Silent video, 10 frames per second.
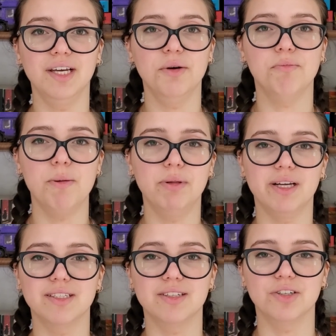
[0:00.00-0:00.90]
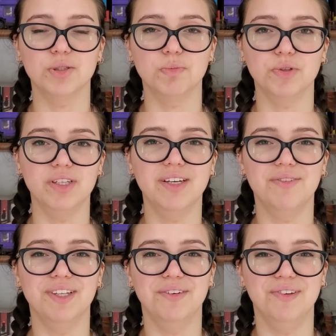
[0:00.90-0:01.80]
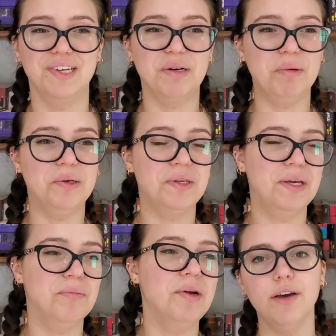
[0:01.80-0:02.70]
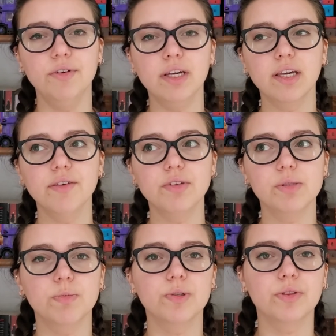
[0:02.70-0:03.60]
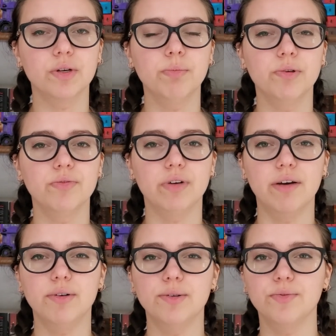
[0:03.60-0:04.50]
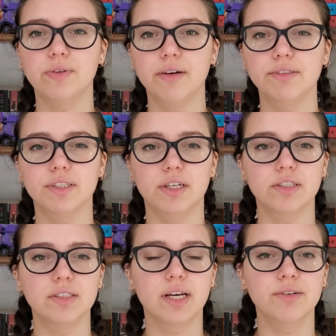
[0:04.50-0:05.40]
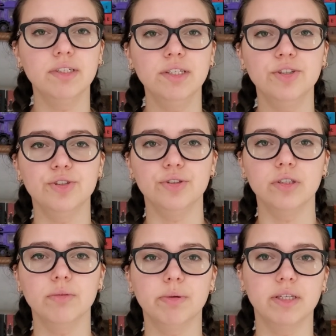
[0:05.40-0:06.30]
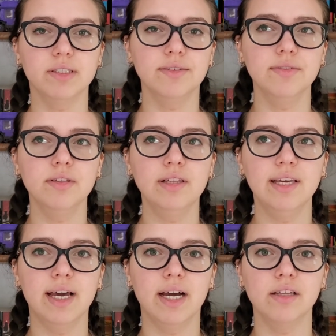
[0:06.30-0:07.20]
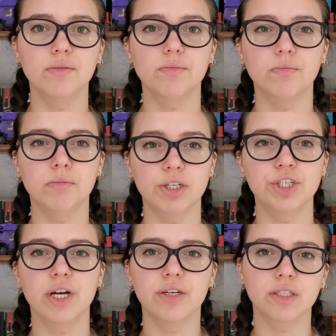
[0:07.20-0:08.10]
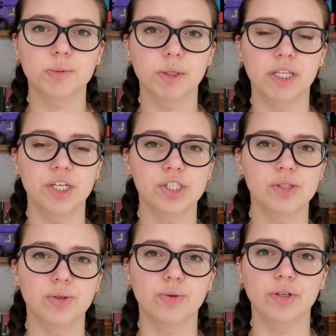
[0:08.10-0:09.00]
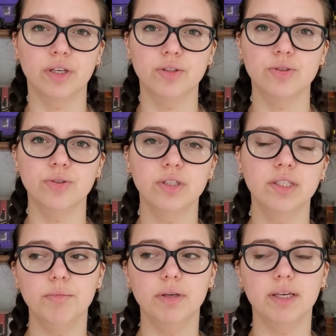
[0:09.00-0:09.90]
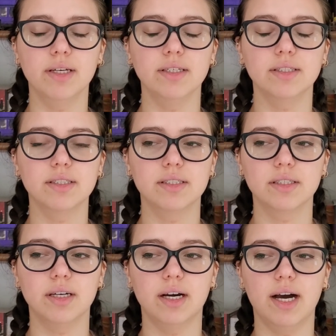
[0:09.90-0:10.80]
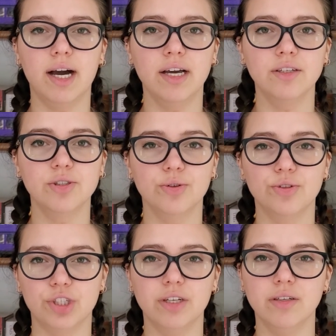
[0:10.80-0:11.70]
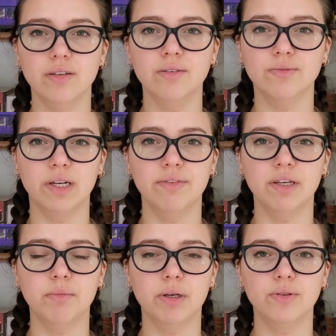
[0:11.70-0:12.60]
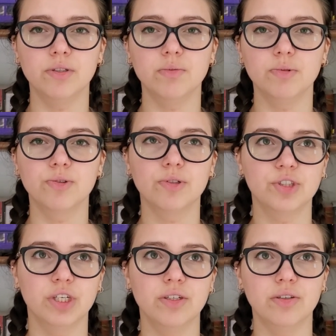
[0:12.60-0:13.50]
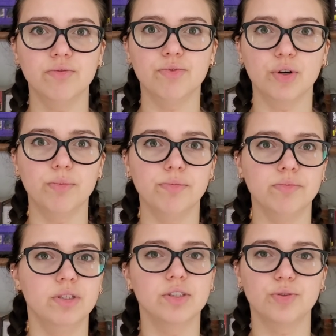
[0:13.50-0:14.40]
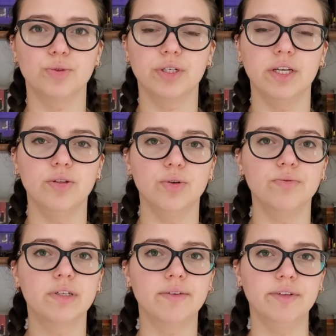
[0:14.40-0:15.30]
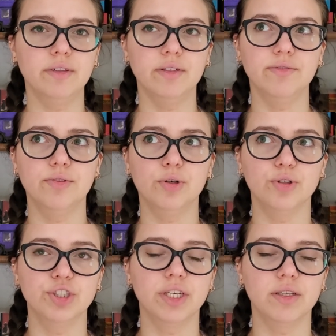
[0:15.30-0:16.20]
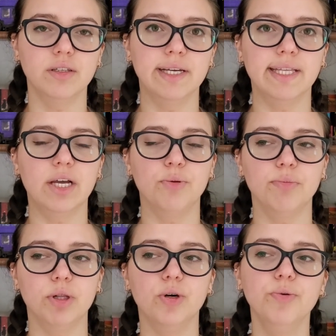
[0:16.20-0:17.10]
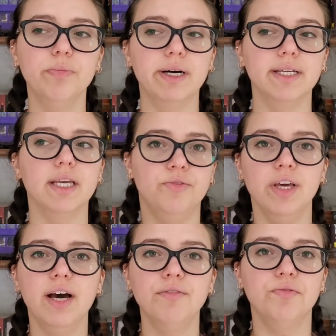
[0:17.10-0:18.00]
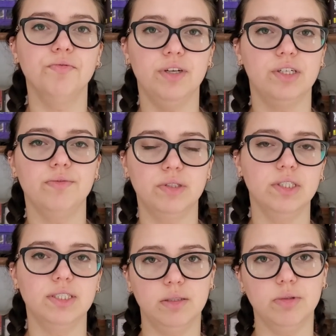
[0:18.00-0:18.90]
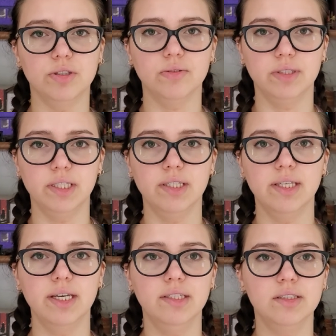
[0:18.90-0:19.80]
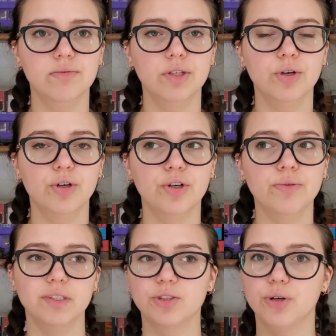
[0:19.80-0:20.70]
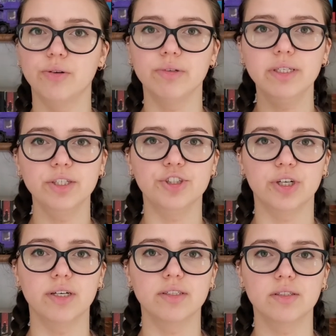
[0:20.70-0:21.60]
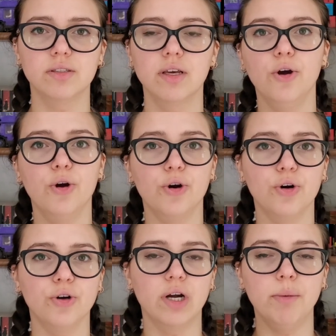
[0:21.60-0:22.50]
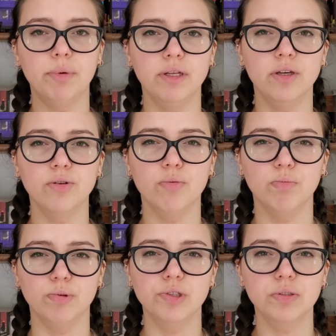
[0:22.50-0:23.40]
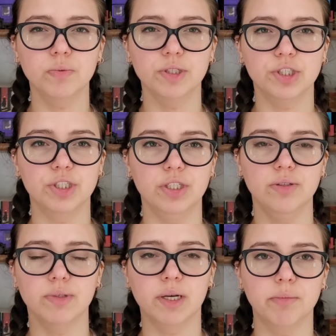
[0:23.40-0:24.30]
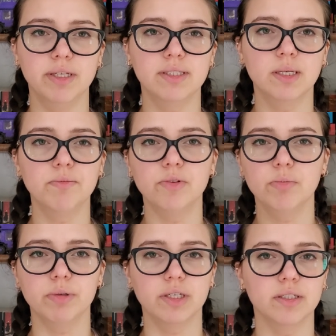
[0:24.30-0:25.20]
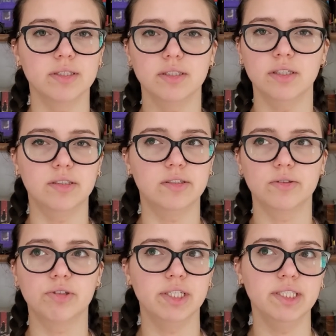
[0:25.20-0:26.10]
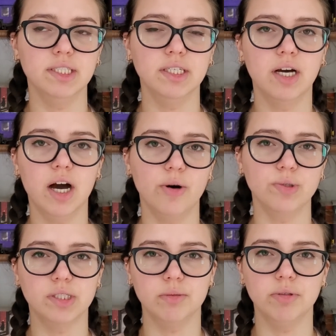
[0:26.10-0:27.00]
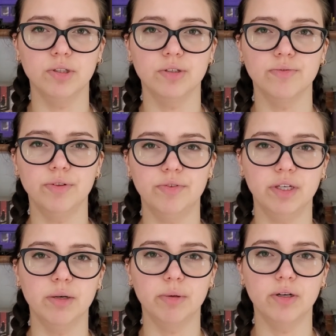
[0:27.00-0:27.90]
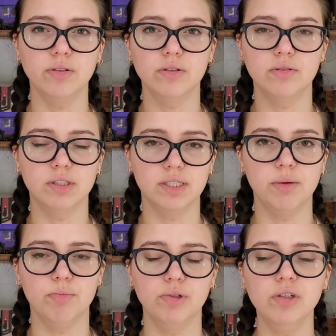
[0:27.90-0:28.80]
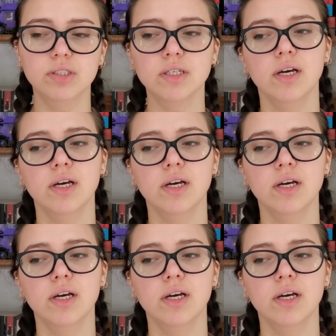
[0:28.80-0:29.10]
My blood starts boiling when I think about him. I think I gave this book 3.5 out of 5 stars. I really enjoyed it, but I definitely had much higher expectations going into it because I saw Jenin raving about this book. Jen from This Story Ain't Over. I will leave her channel link down below, but we have very similar reading tastes with her, so I really trust her opinion on books when she recommends something, because it's crazy how similar we think about the same books.